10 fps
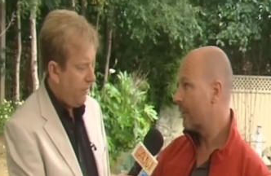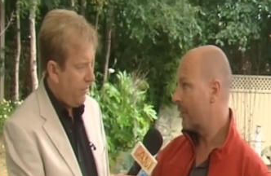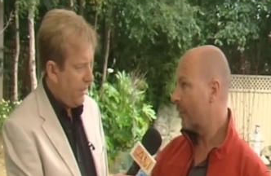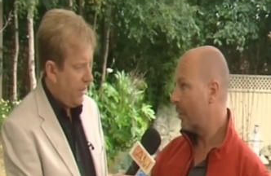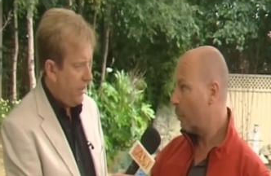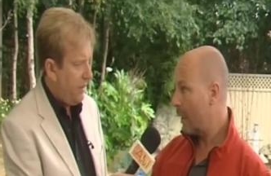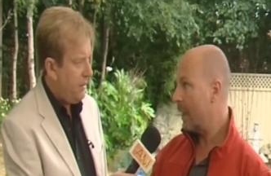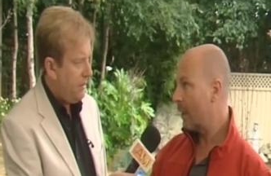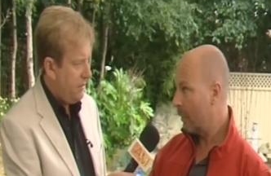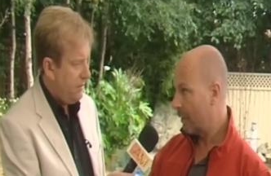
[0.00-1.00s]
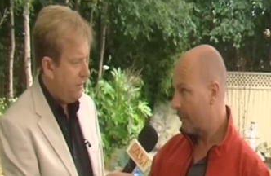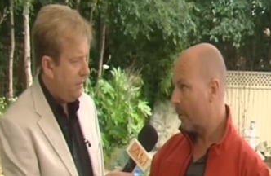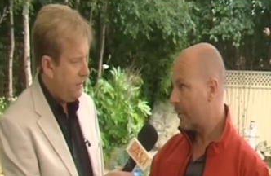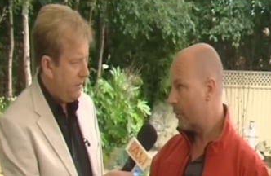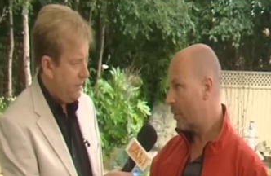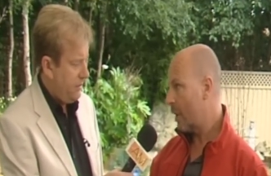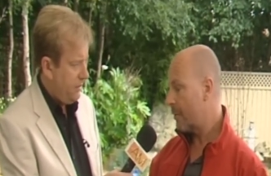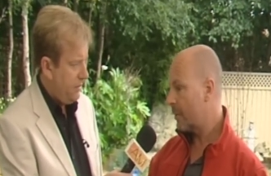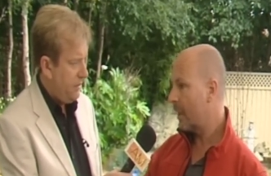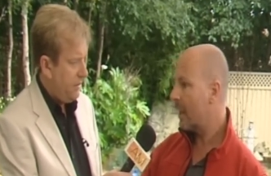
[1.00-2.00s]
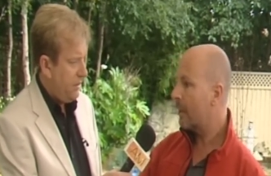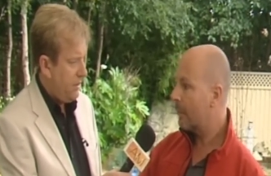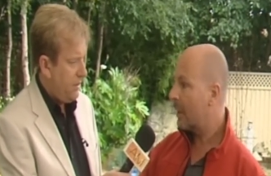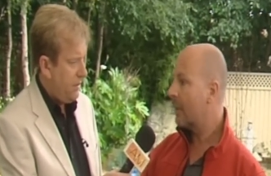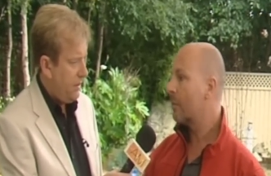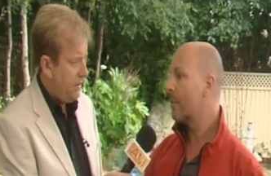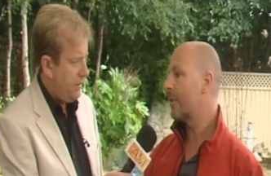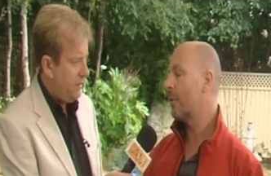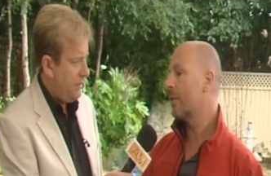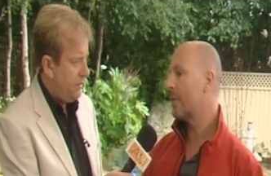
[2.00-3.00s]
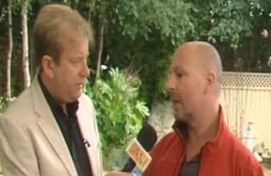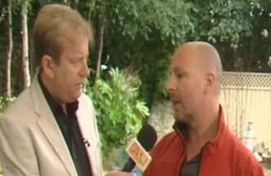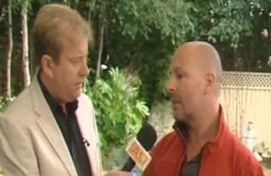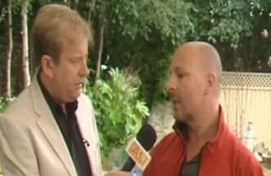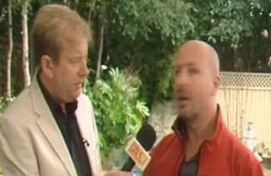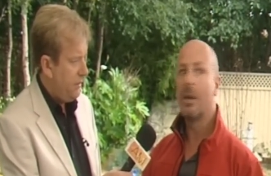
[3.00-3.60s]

Speaker 1: So they wake with the first few drops, and then they begin to associate